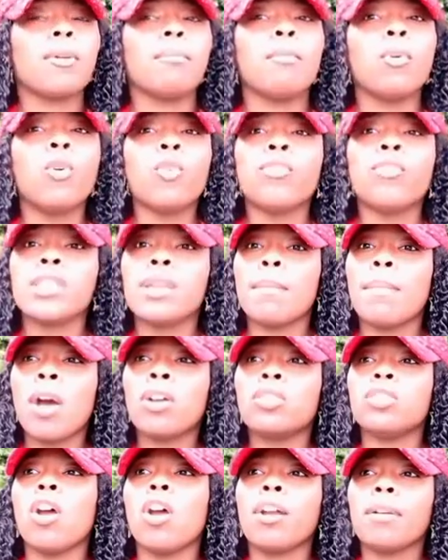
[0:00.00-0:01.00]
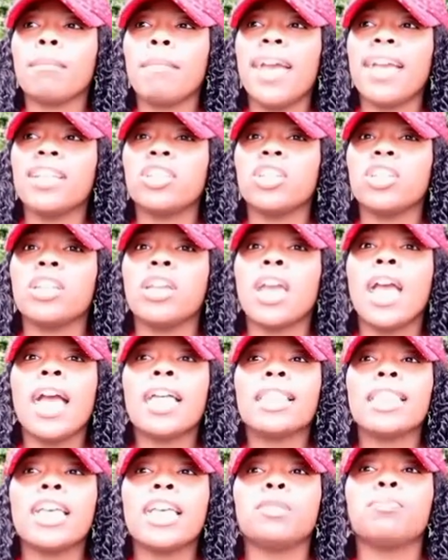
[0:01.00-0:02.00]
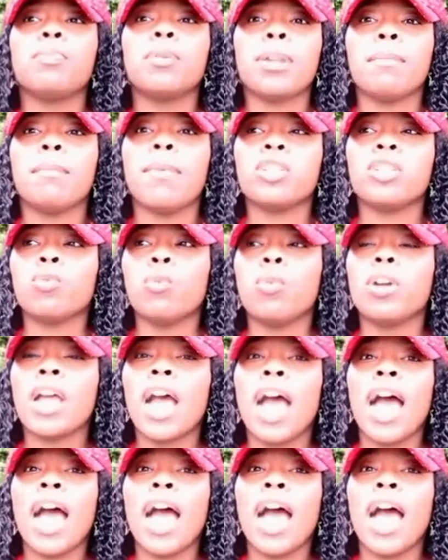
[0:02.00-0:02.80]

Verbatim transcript: movies about dark magic, that's pretty much what